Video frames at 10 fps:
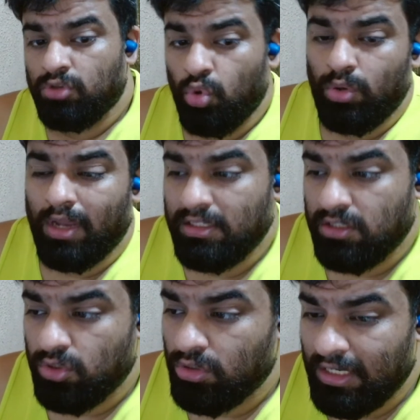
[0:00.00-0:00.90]
2 nights
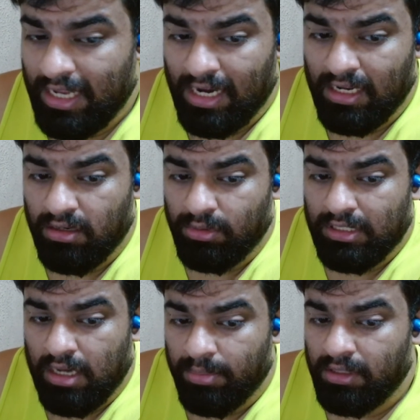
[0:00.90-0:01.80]
ago that Gallagher will
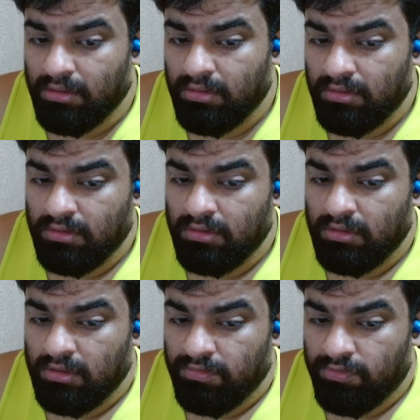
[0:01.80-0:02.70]
come in
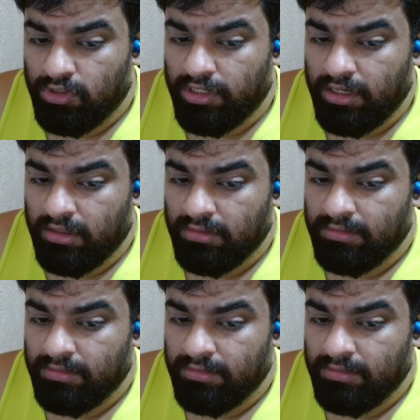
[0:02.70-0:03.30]
for Trent.